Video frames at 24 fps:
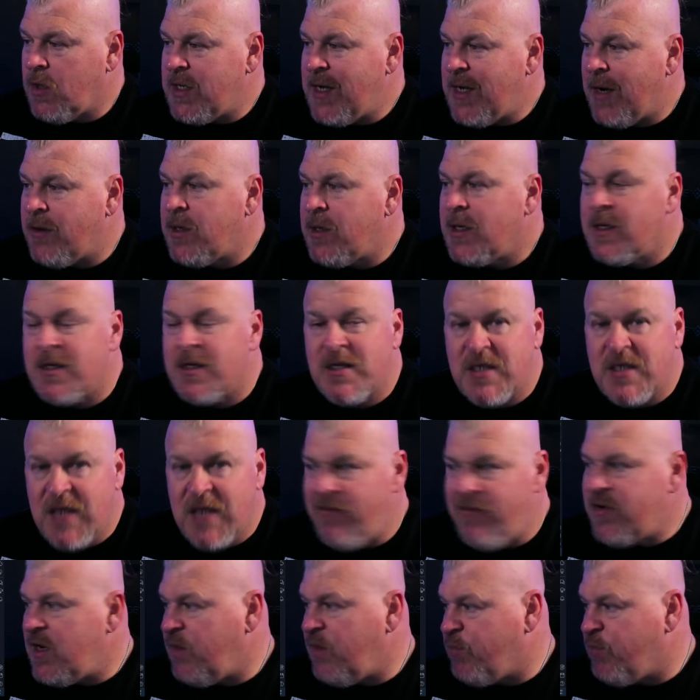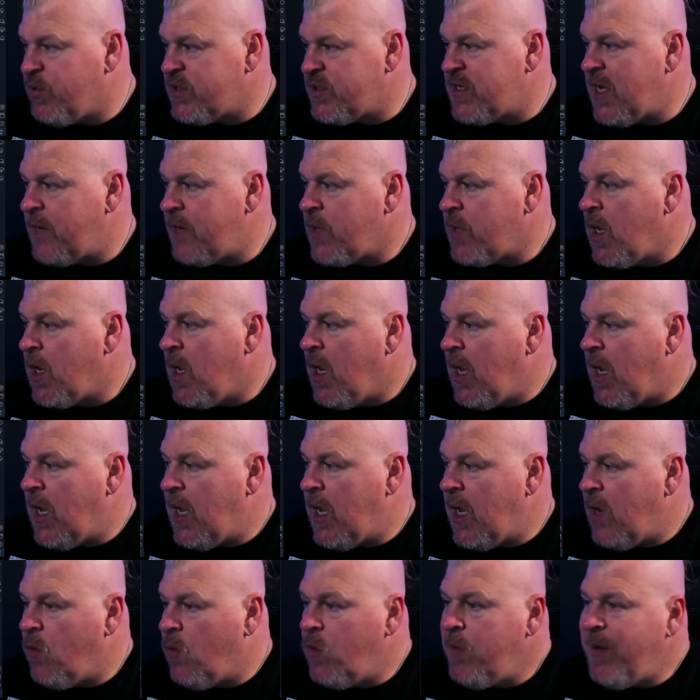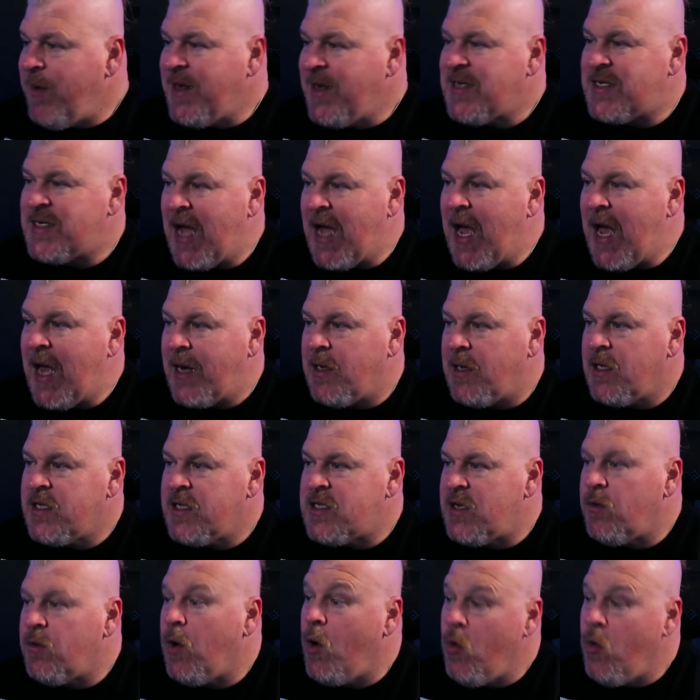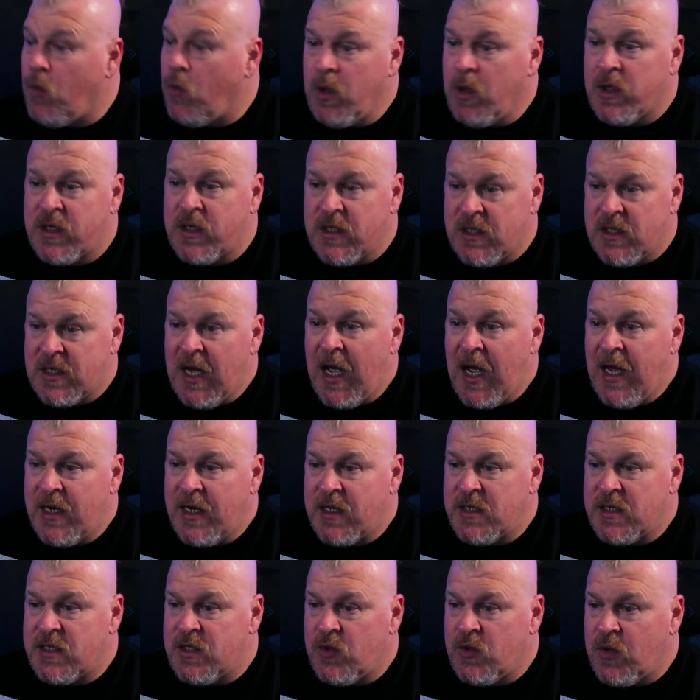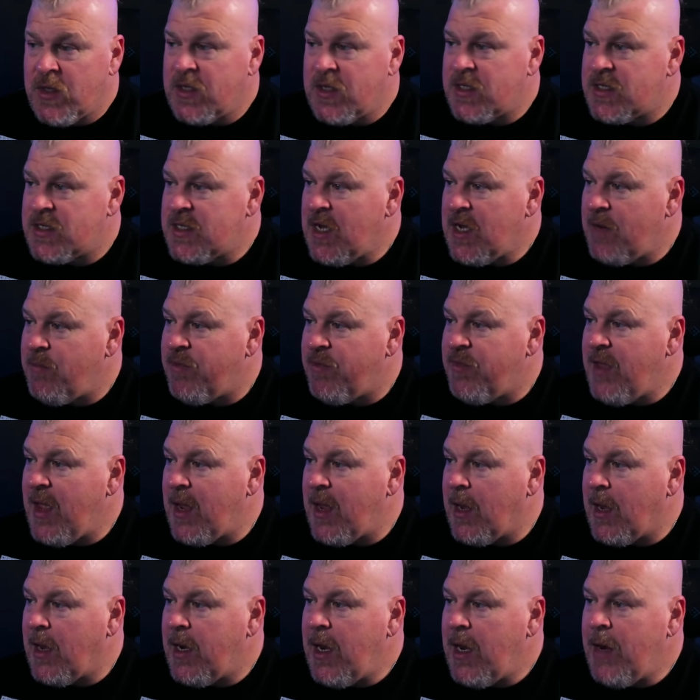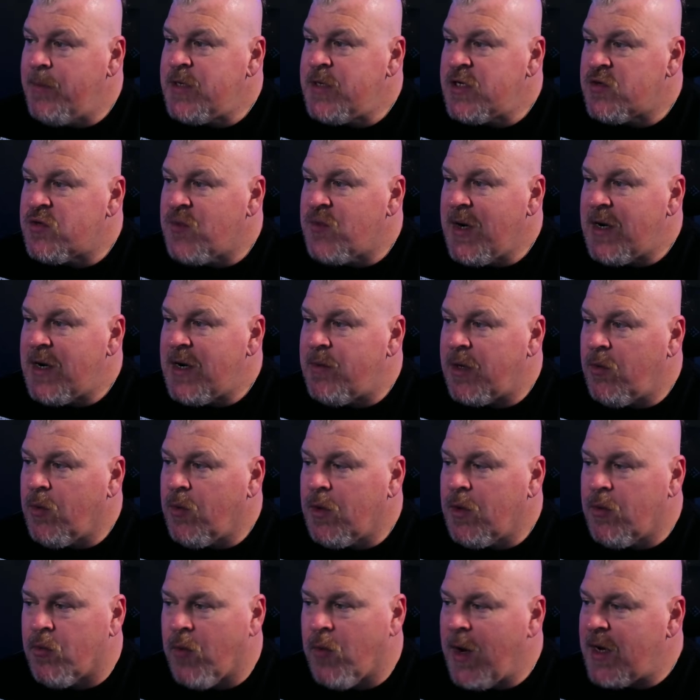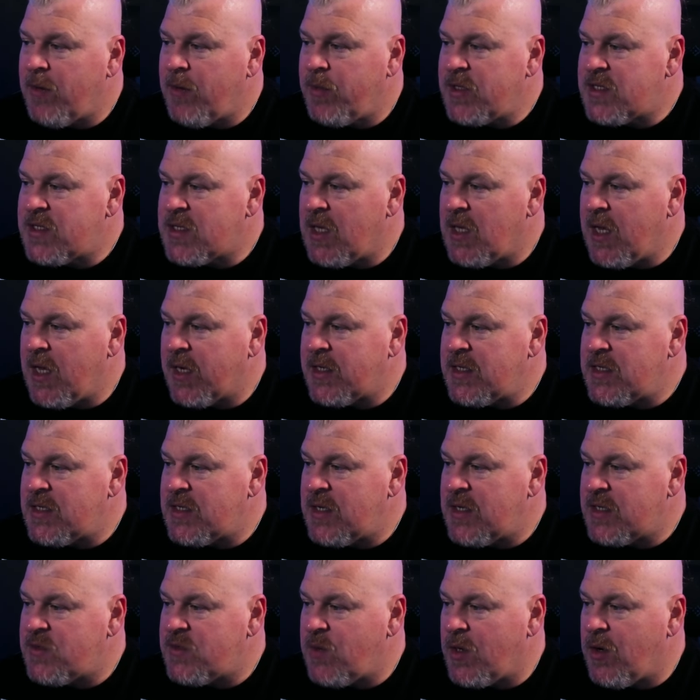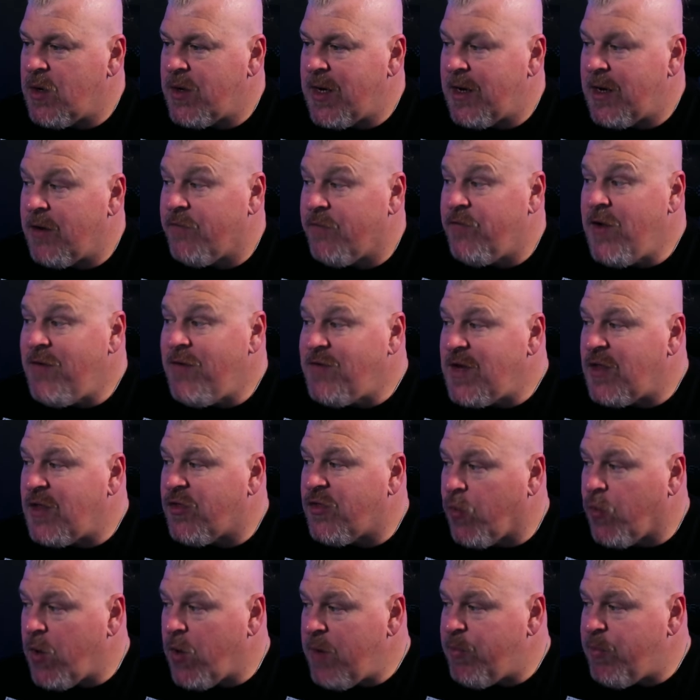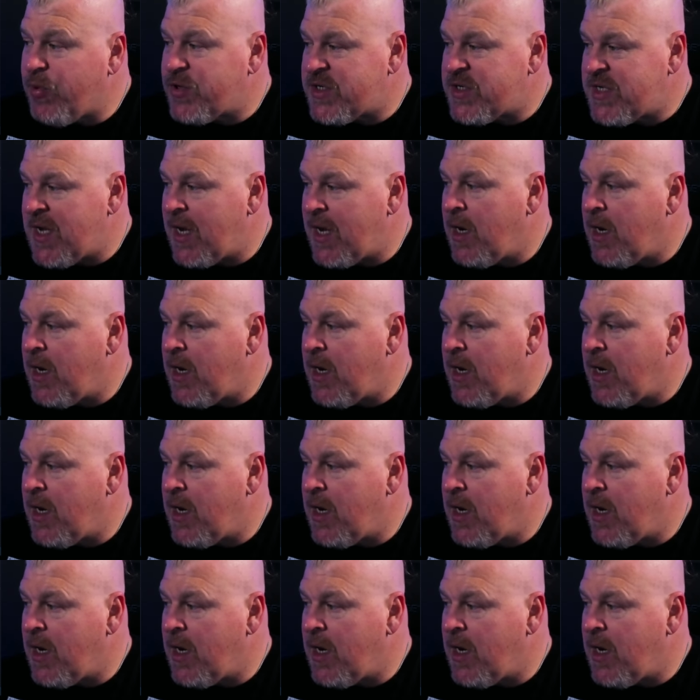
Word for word: down 70%. Uh, what about DOT? Let's see. Oh, look, DOT is doing the same thing. I, am just randomly, we're going to randomly select these as we go down here. 53%.